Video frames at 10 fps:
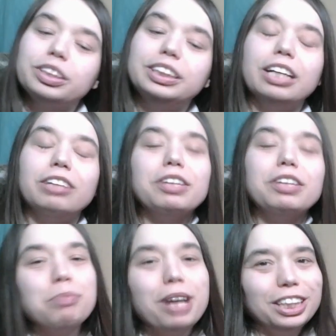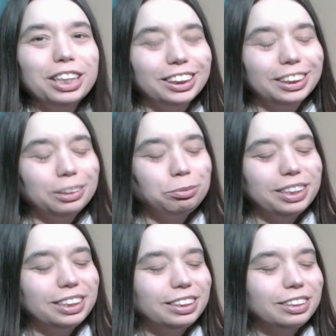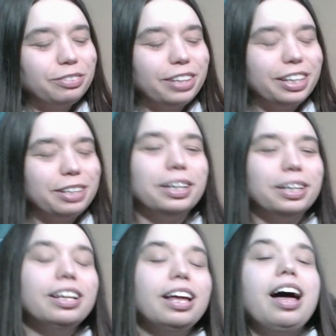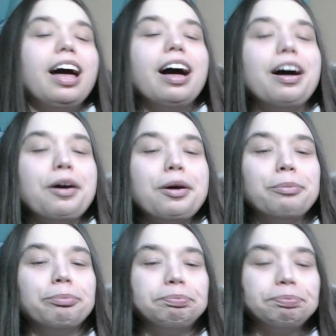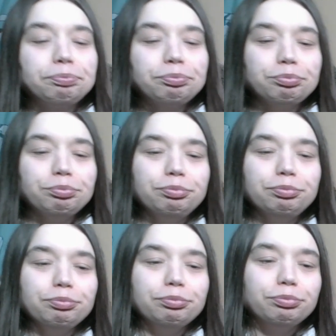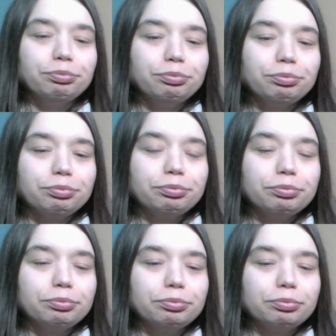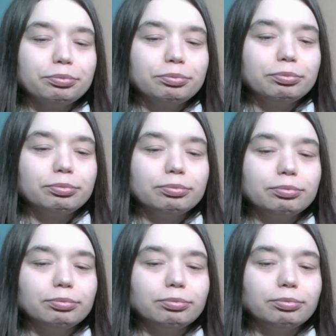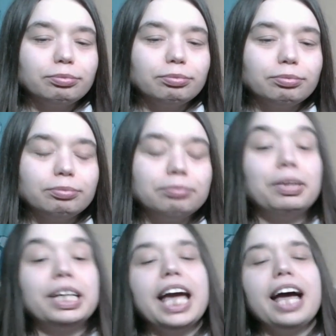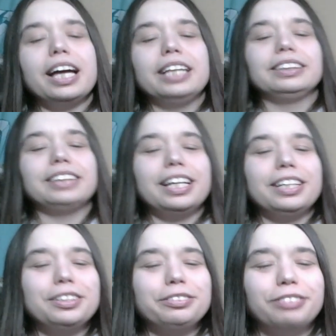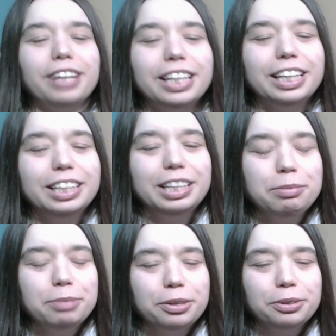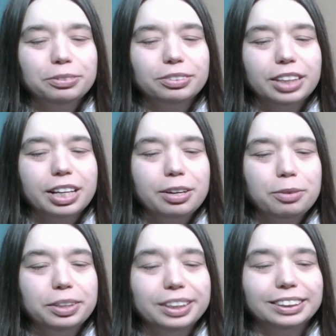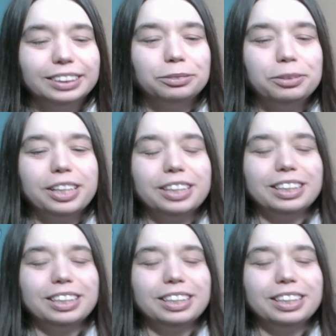delve out punishments very well. But yeah, inside of Finding Nemo, there was where